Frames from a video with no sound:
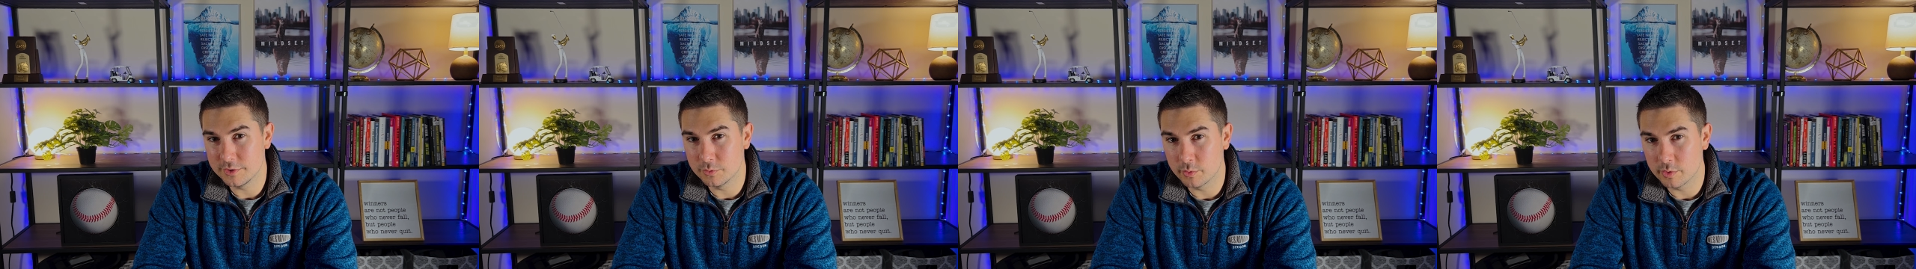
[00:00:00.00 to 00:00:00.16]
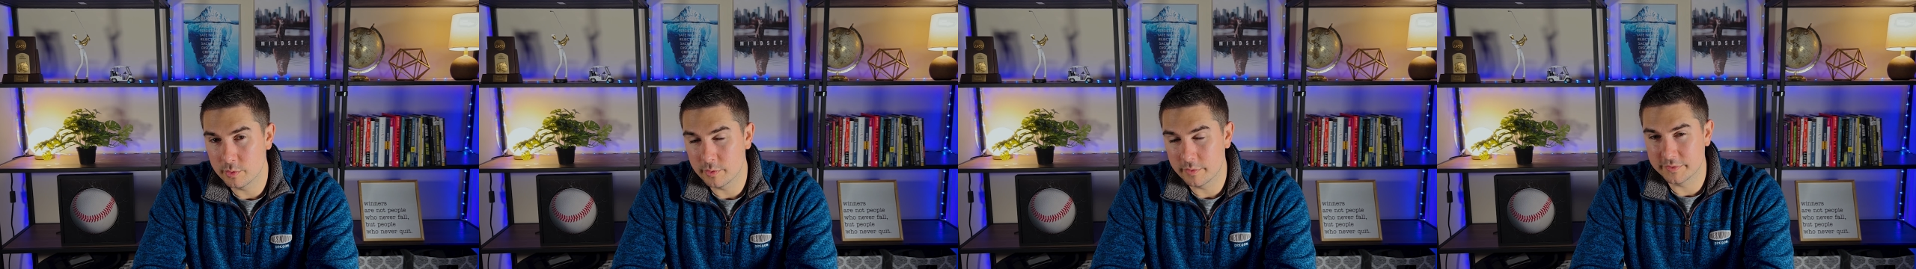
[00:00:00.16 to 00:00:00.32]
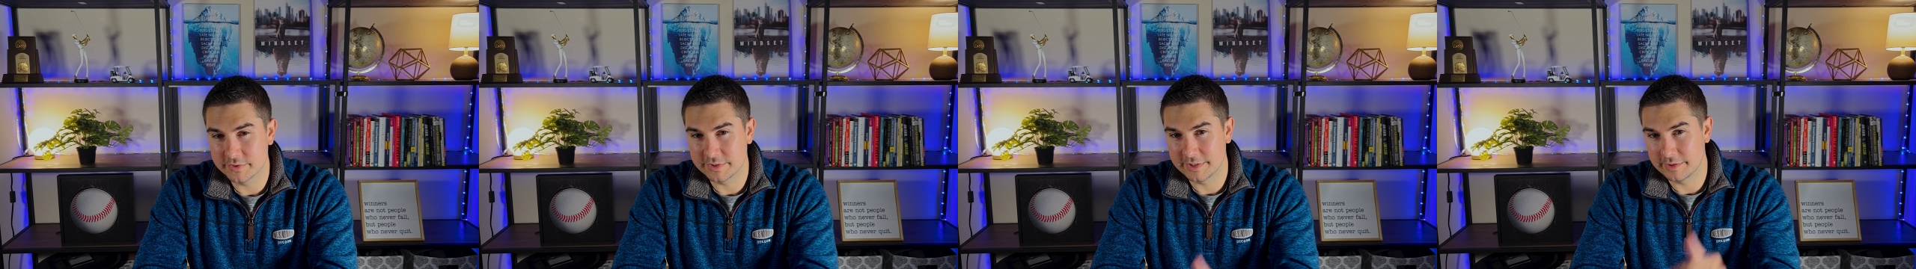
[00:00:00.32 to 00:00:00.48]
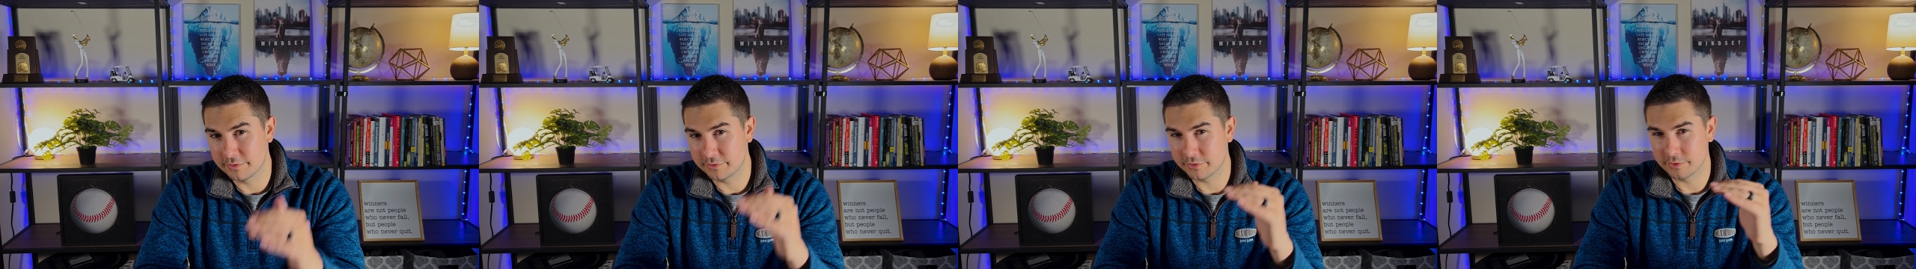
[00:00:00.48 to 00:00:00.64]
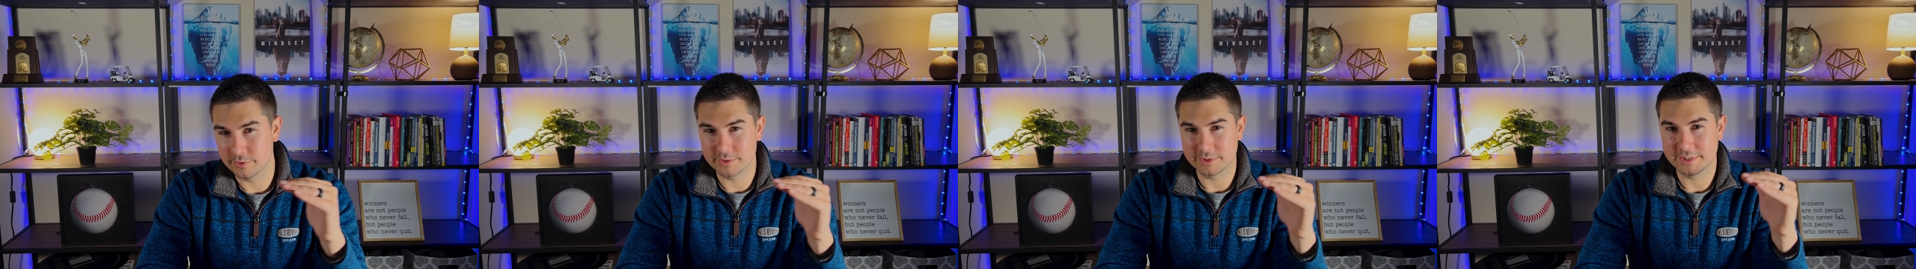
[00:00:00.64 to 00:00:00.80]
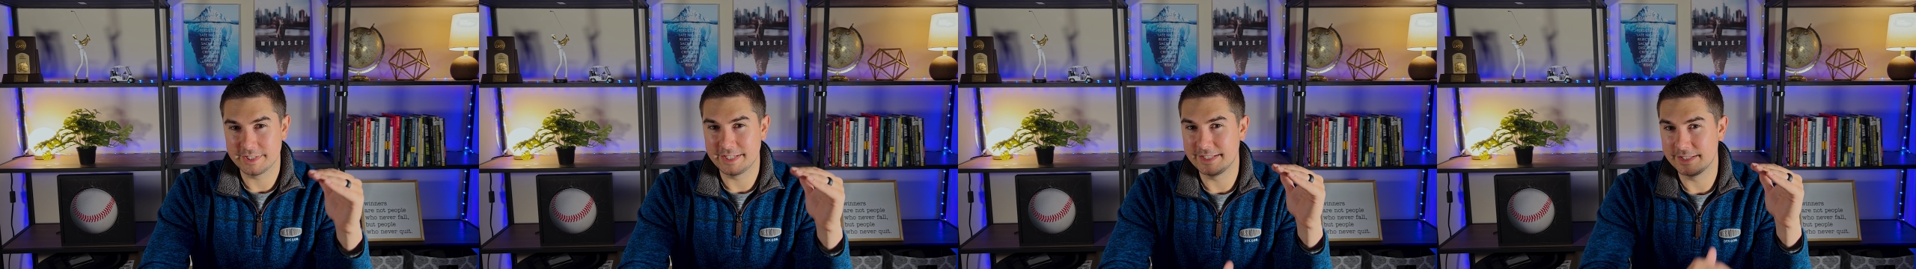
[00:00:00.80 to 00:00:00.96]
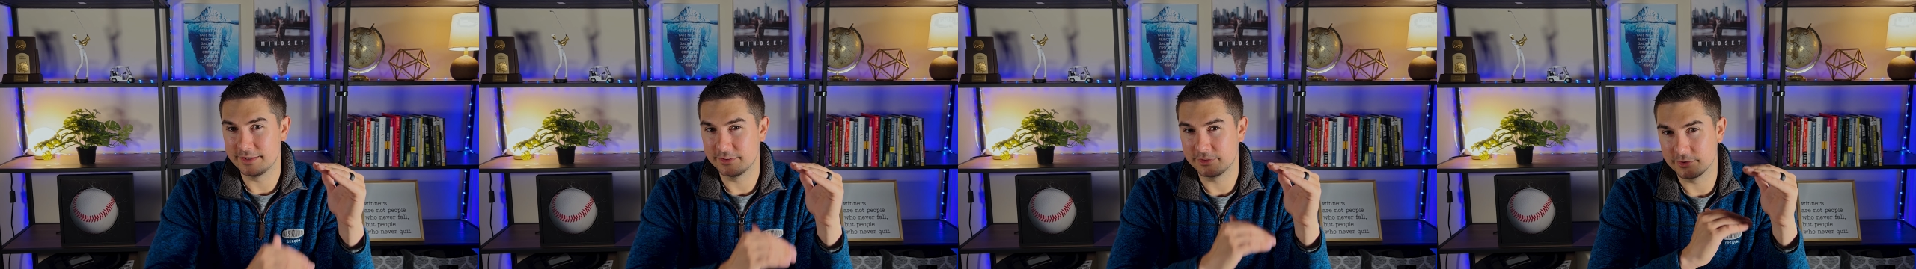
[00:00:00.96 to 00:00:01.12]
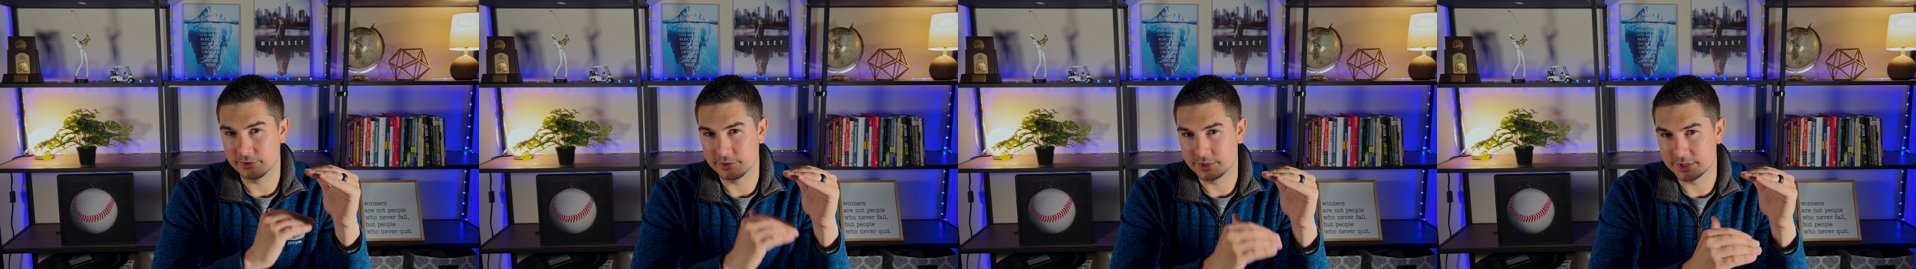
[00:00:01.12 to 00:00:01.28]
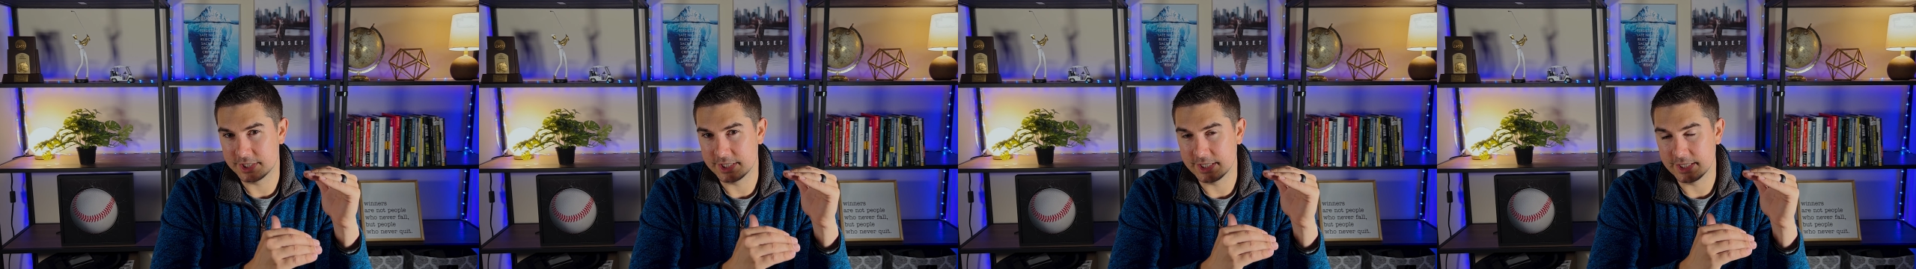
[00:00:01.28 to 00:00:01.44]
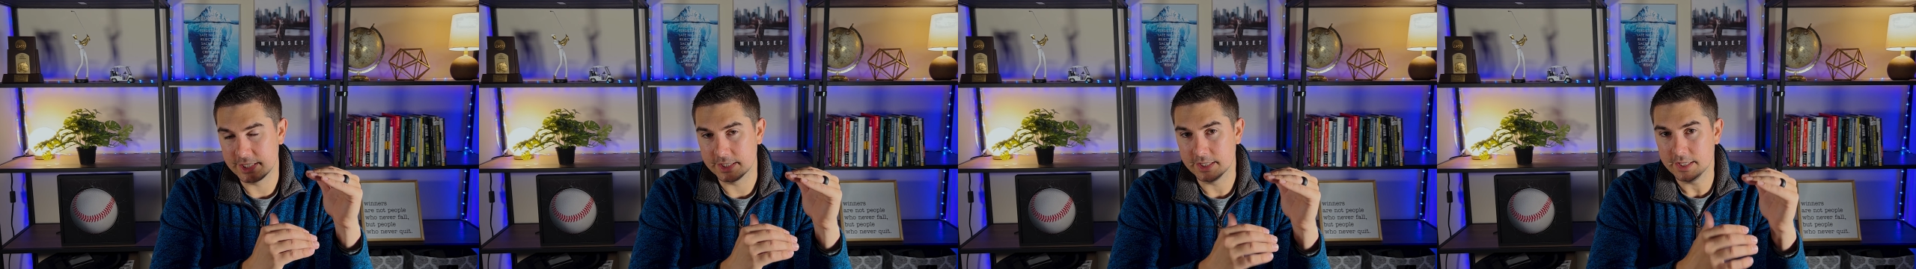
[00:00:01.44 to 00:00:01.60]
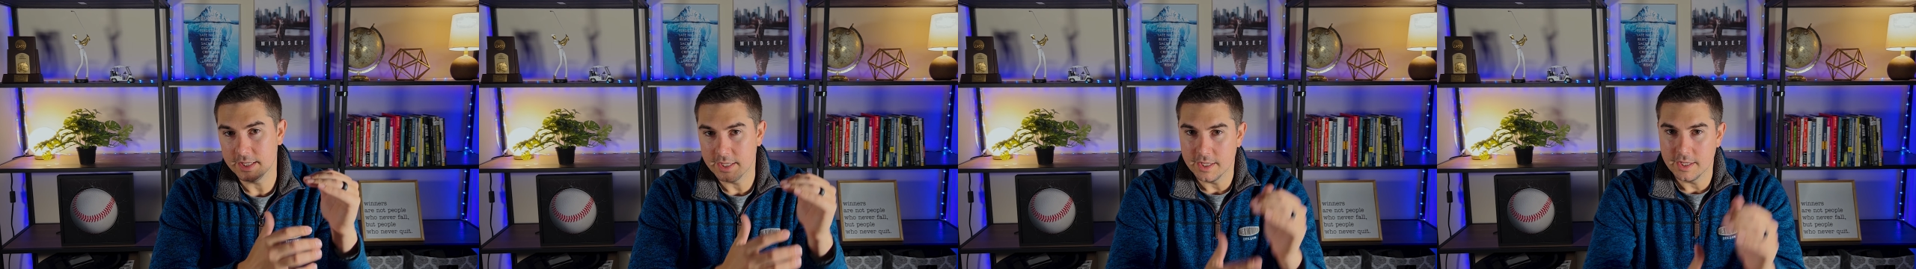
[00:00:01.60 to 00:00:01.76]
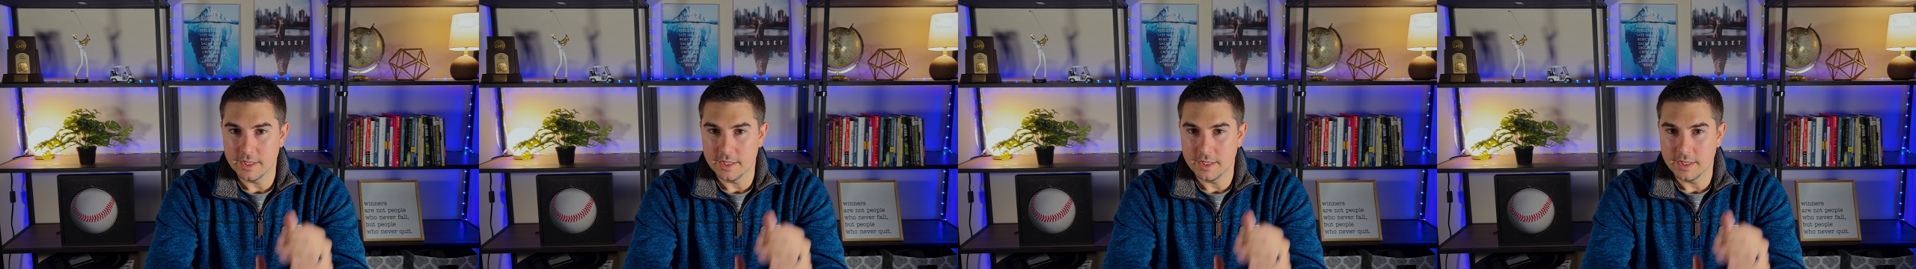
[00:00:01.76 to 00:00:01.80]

we would have seen 13 and 13.